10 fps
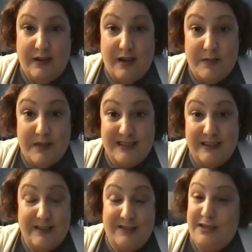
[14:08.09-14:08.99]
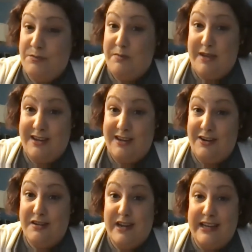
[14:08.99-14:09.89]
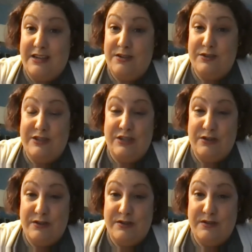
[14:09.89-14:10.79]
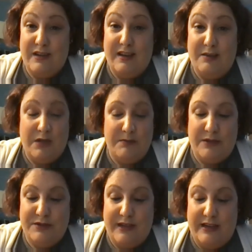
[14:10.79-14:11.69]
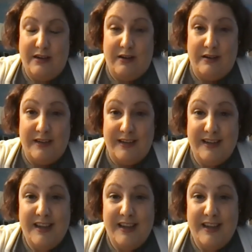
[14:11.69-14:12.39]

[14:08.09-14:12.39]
Um, it's literally in my backyard. I can hear the cheers uh, when I'm outside gardening.